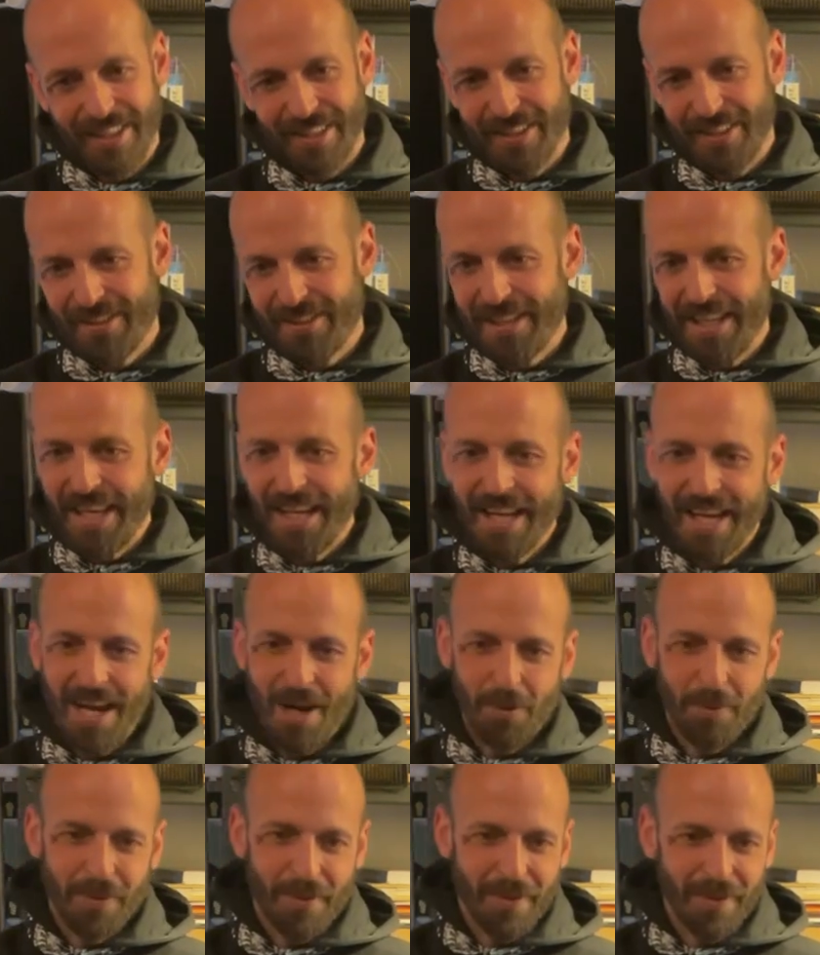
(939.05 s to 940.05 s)
seeing
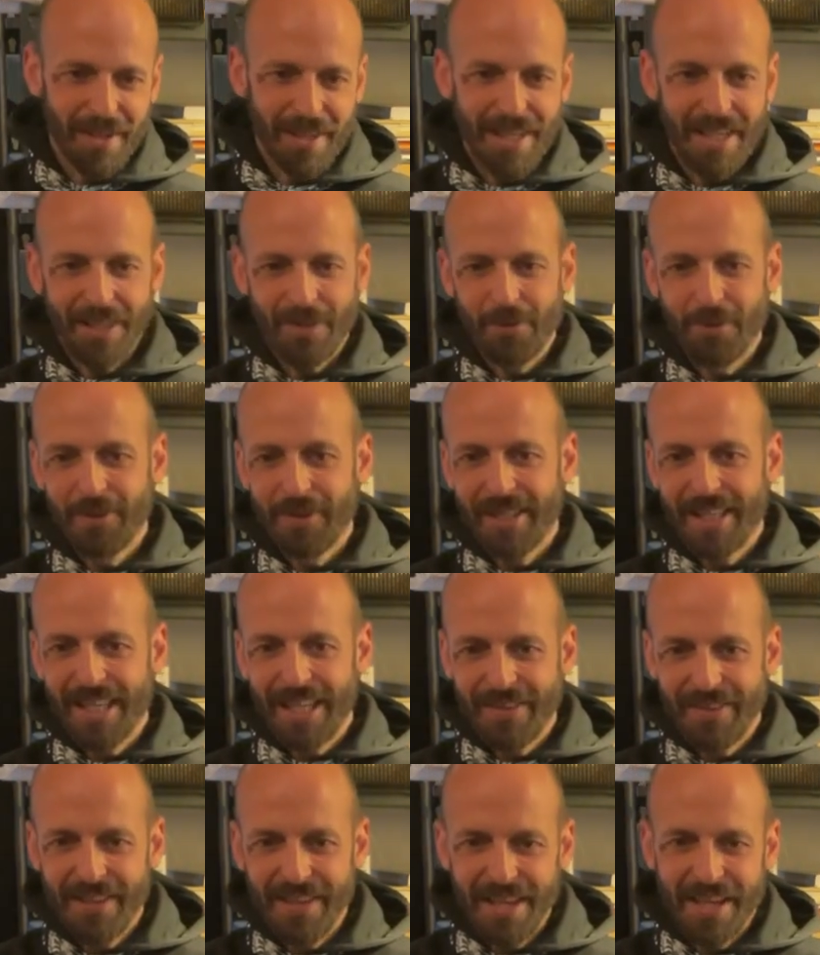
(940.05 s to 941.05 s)
how I could
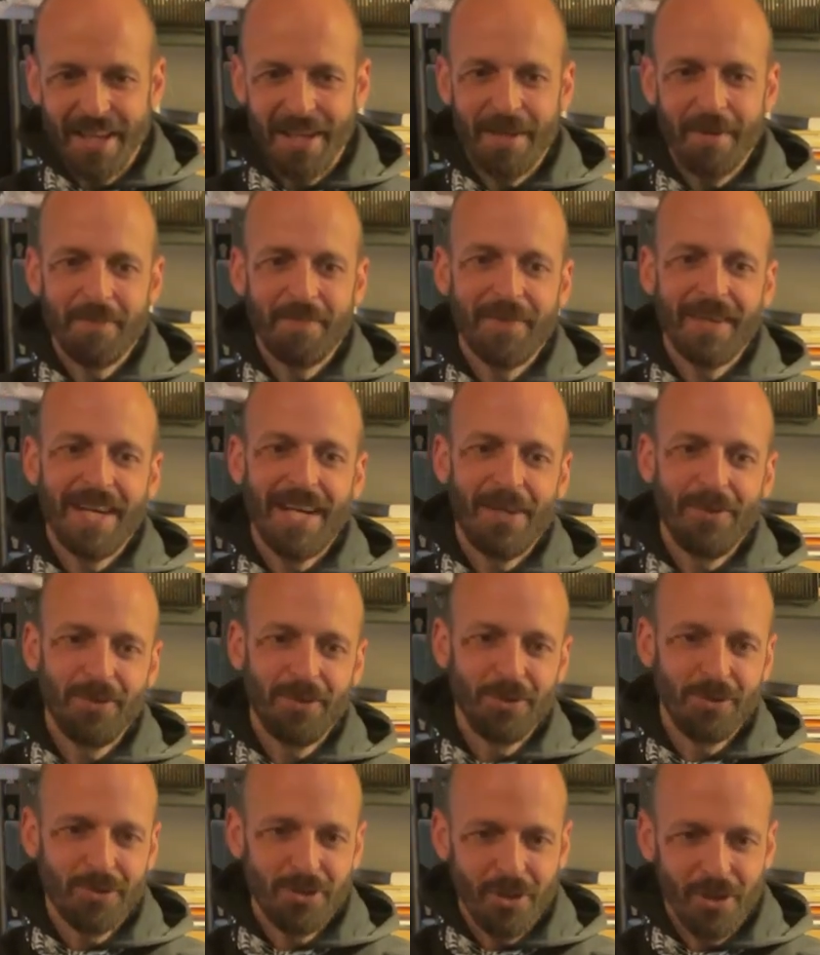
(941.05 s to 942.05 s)
cut them, how to
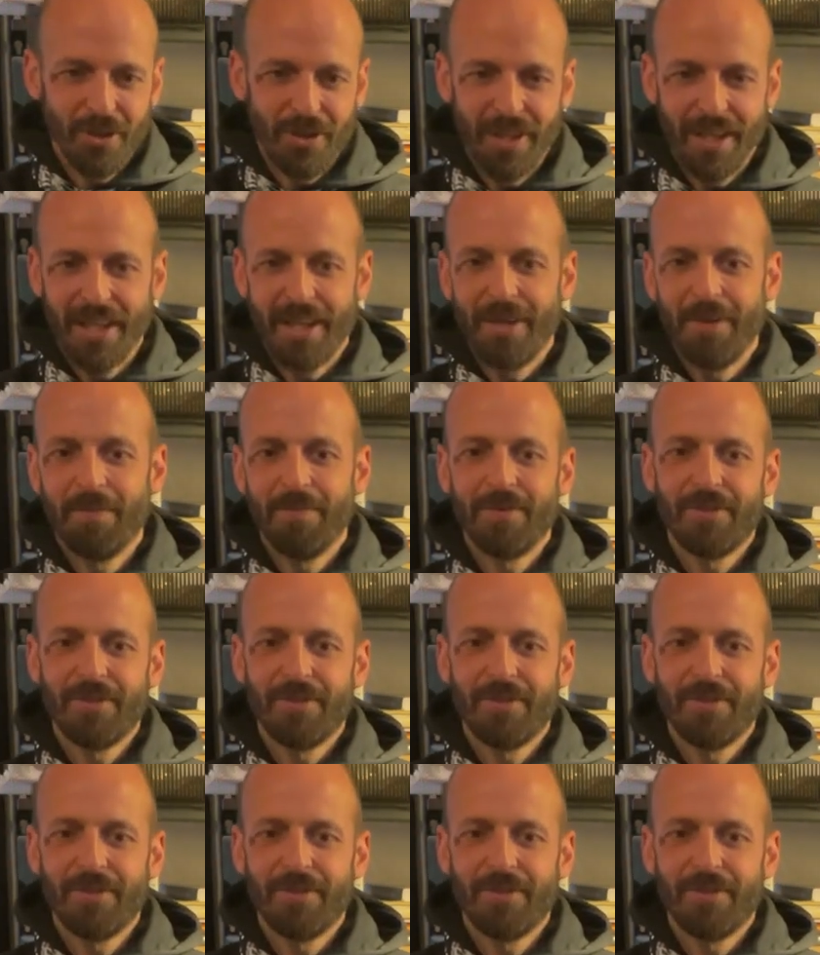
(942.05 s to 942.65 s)
sew them.